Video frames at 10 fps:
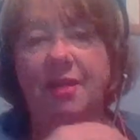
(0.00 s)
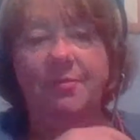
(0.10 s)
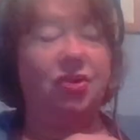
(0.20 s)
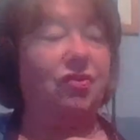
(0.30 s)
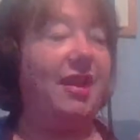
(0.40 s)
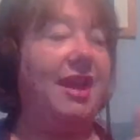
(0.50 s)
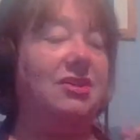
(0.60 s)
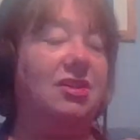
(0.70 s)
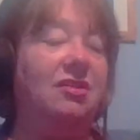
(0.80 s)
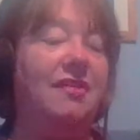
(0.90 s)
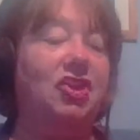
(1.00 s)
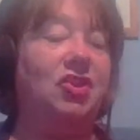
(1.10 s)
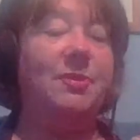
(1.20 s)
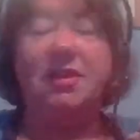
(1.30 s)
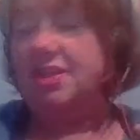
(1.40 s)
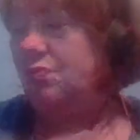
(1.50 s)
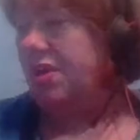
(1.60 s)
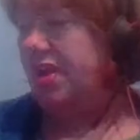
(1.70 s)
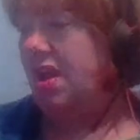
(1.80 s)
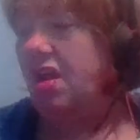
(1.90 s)
create an arrangement that's
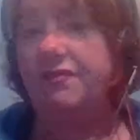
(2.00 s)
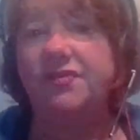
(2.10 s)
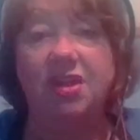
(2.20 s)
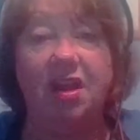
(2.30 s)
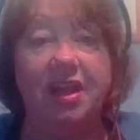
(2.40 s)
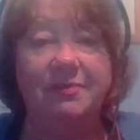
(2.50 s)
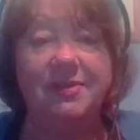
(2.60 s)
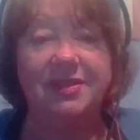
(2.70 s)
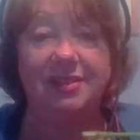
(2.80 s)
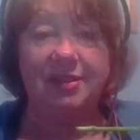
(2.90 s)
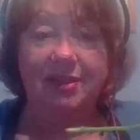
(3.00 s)
1.5 times